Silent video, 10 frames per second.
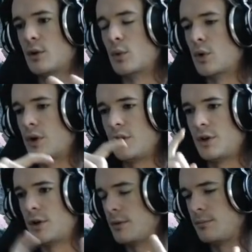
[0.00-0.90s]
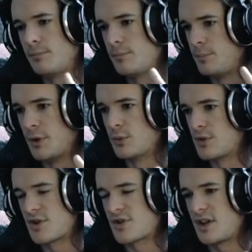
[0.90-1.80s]
or your build
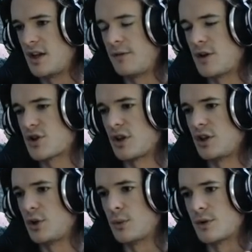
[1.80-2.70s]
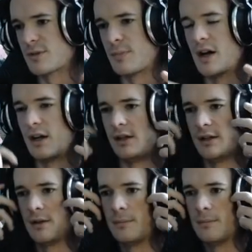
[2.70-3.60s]
was just inefficient and you were just behind.